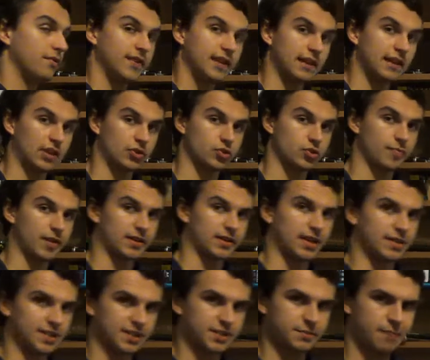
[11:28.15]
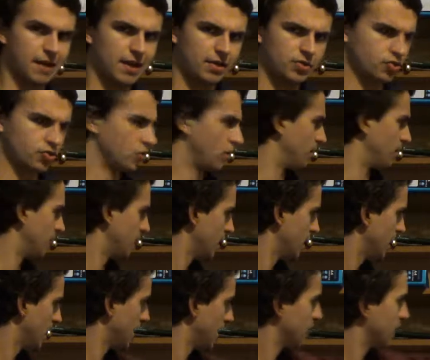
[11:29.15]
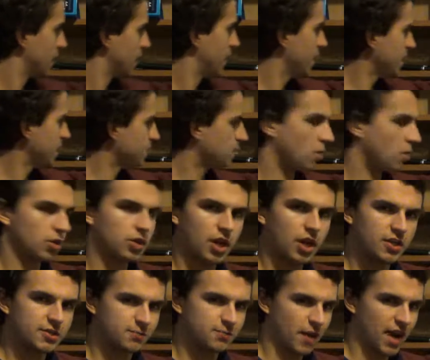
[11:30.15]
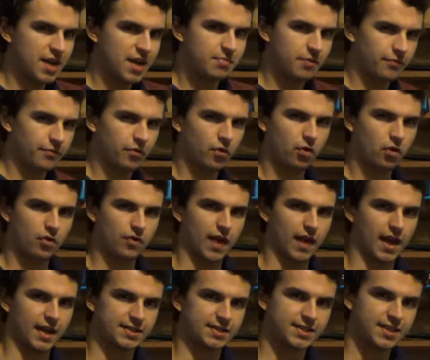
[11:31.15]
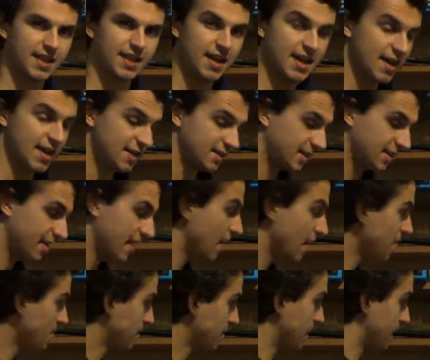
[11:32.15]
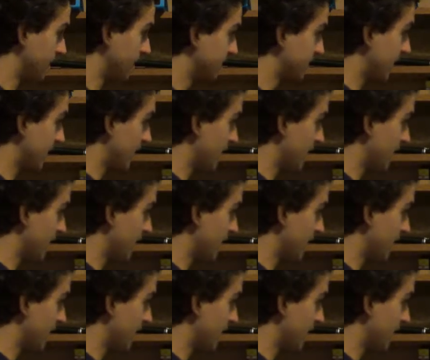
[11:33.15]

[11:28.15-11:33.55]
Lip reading: the electromagnetic spectrum. This one goes way before that. So that means